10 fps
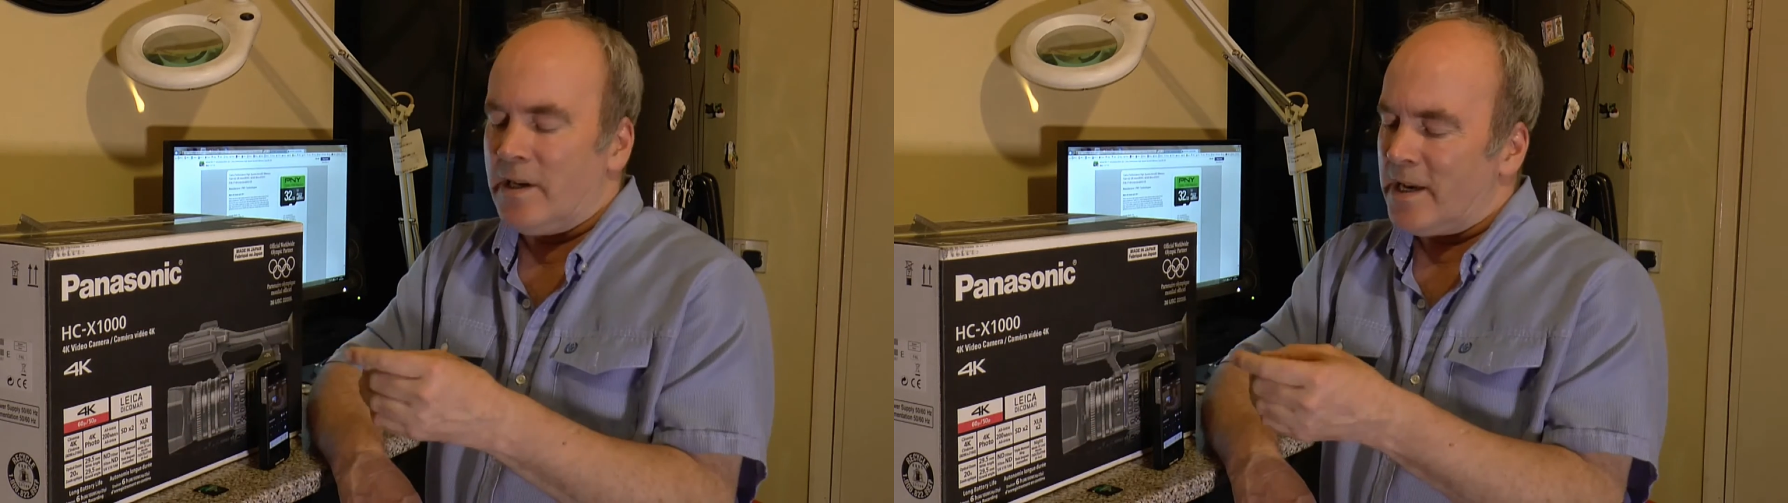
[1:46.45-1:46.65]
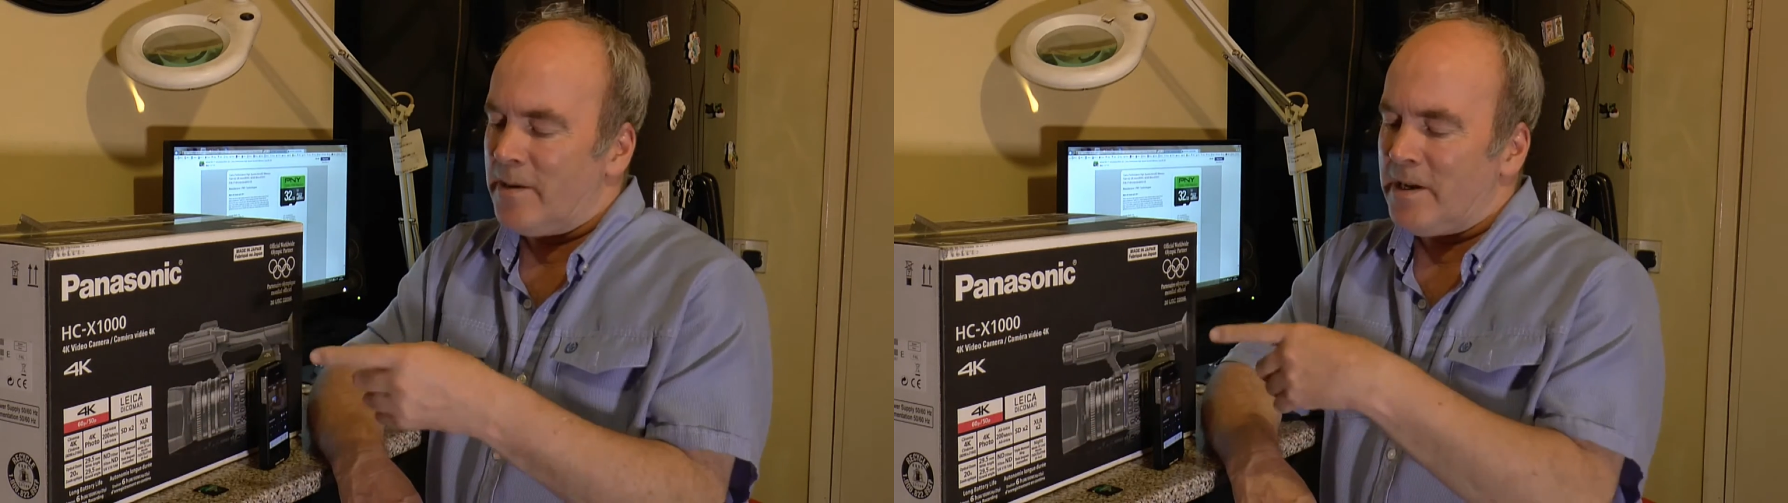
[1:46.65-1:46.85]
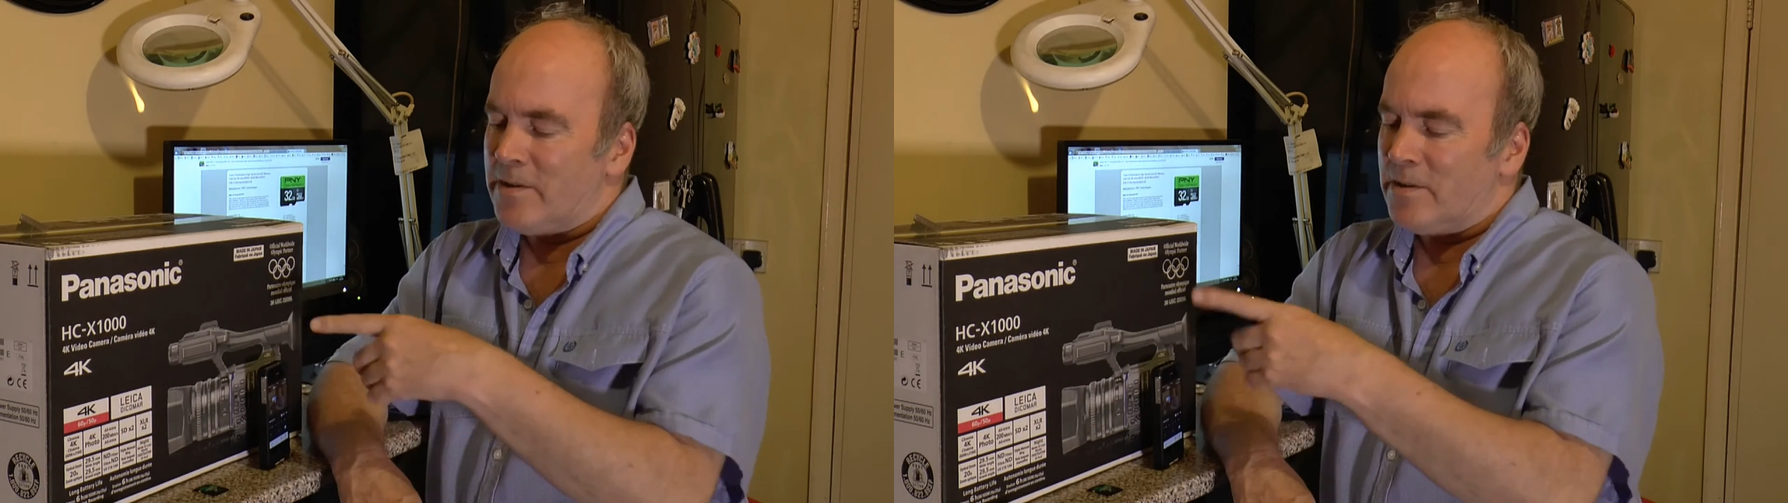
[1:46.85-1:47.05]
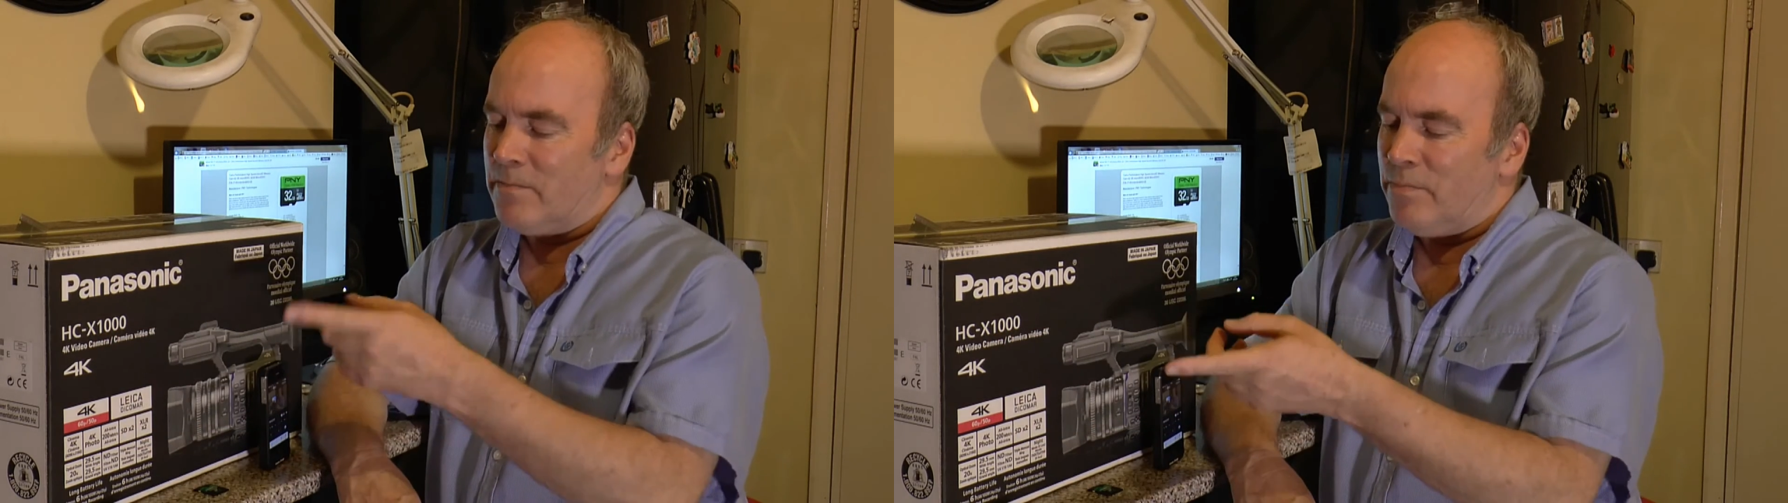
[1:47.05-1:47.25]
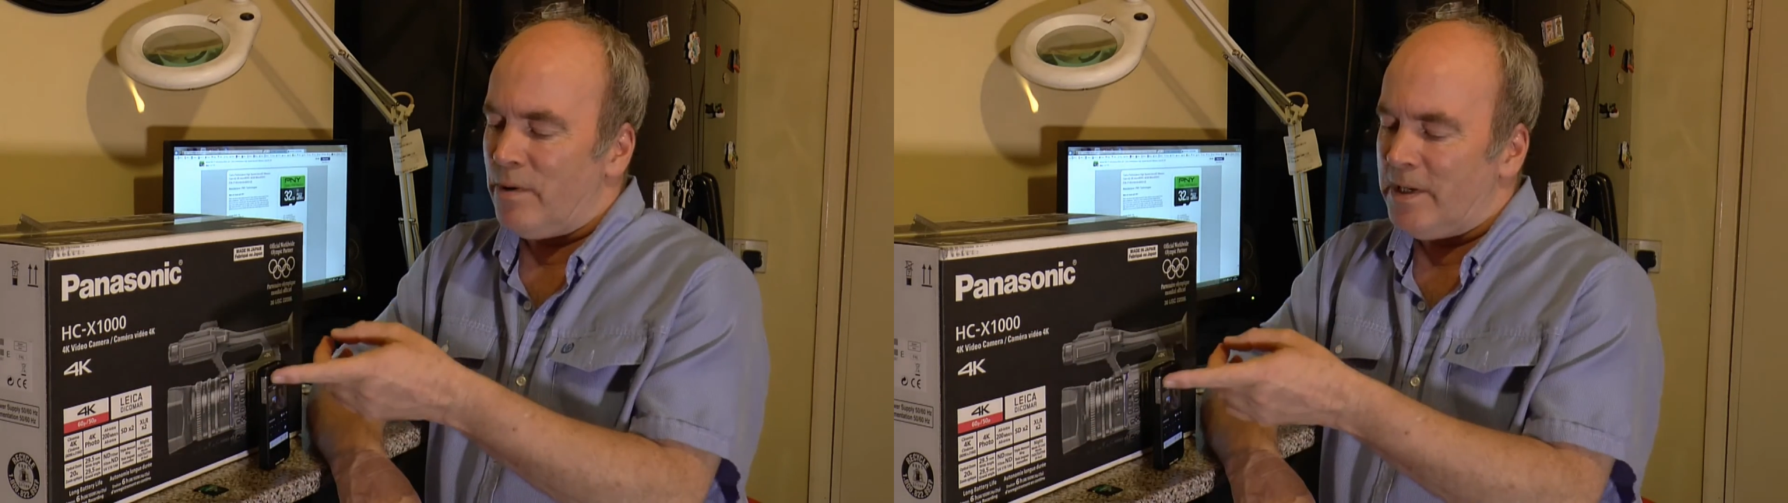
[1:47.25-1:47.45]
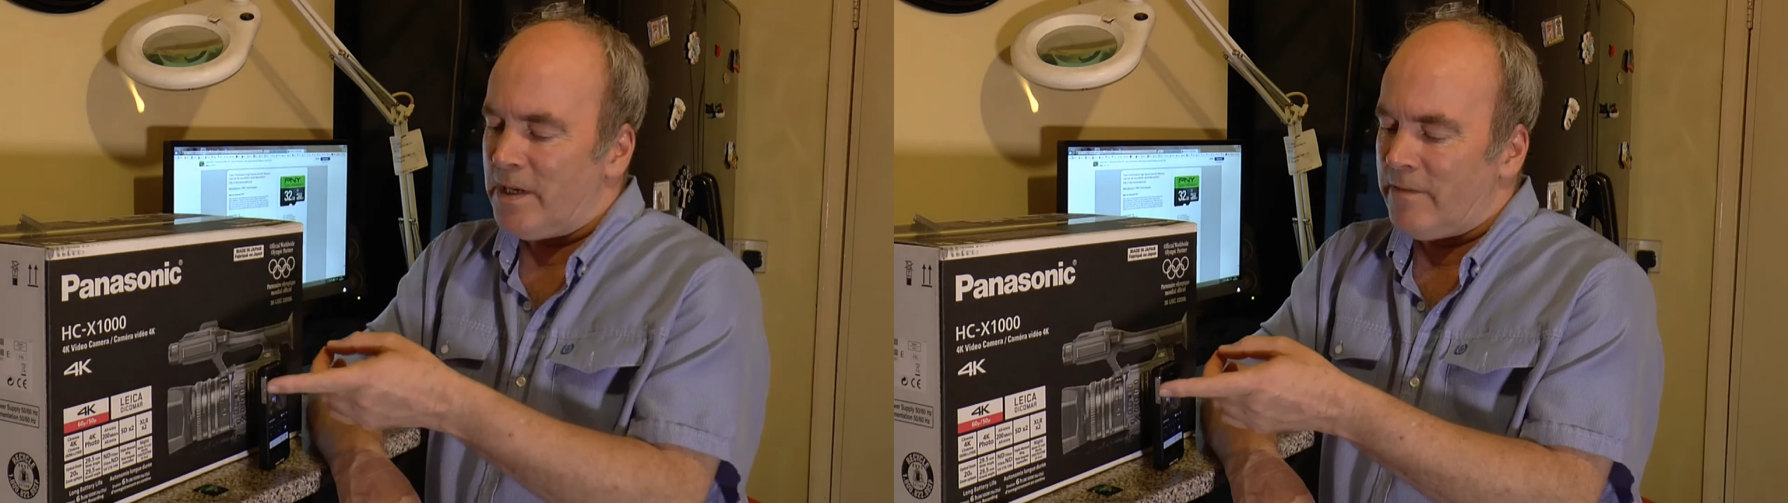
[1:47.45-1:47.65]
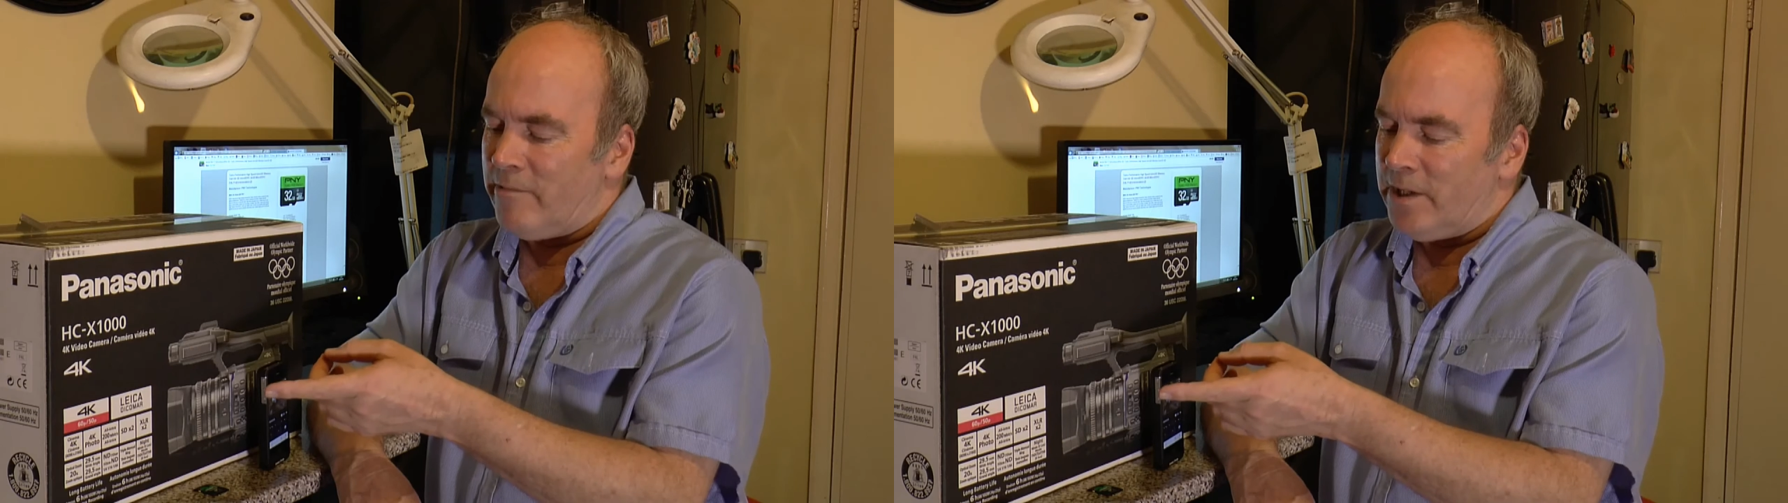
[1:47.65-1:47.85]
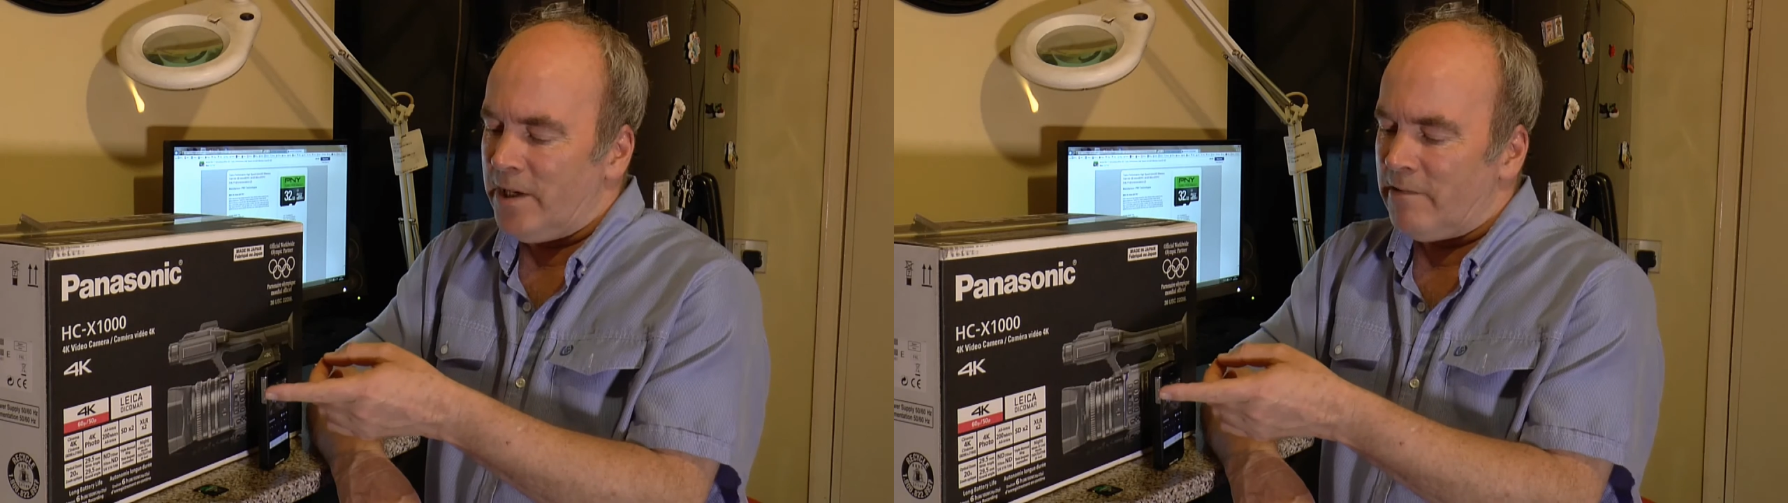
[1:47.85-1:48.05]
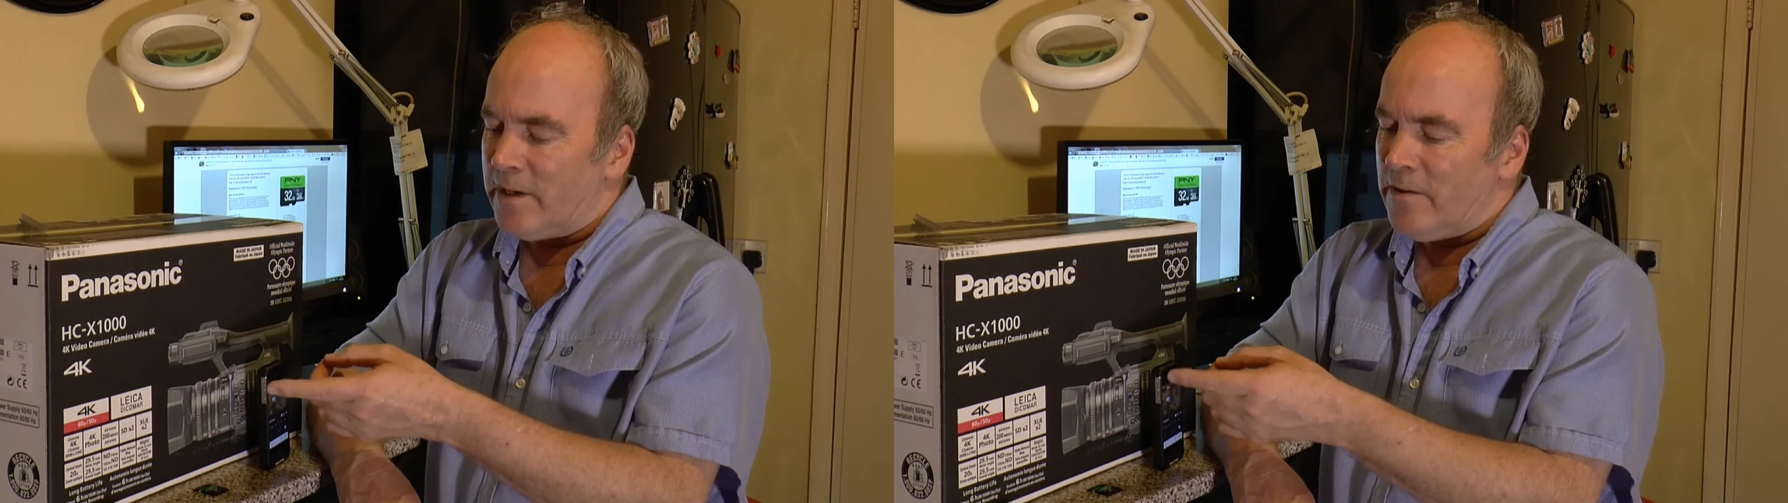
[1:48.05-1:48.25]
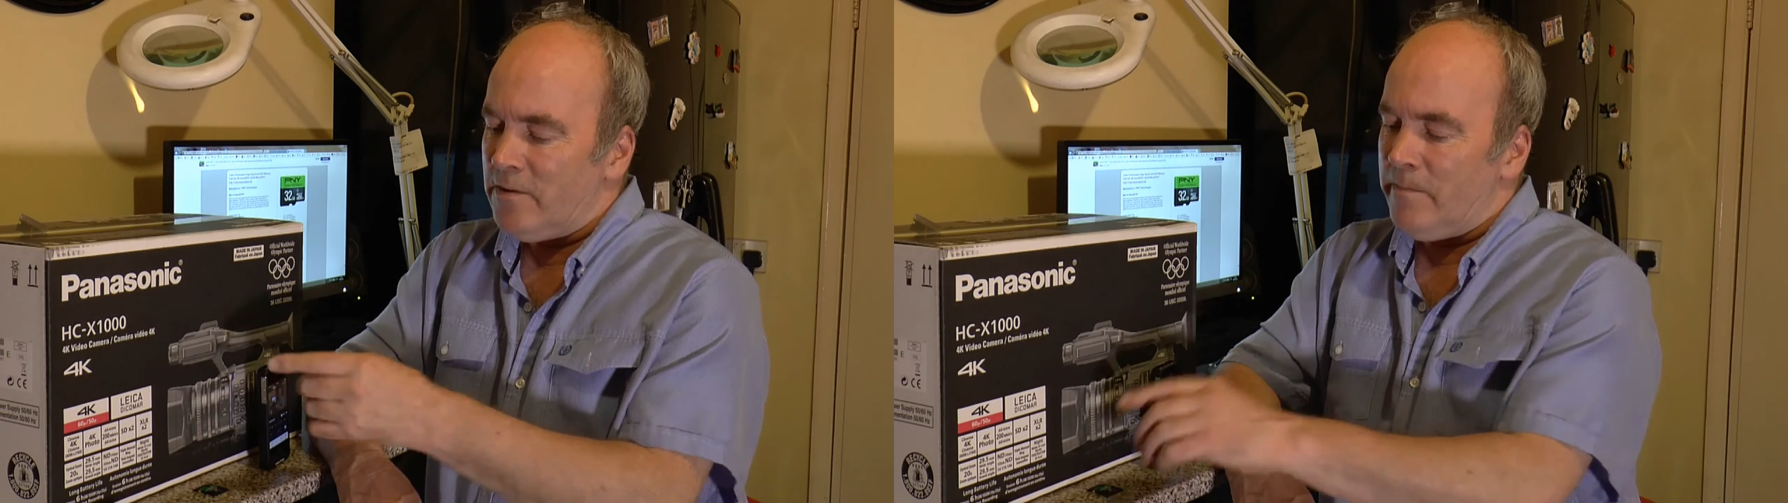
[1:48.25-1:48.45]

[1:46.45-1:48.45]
came out probably over a year ago.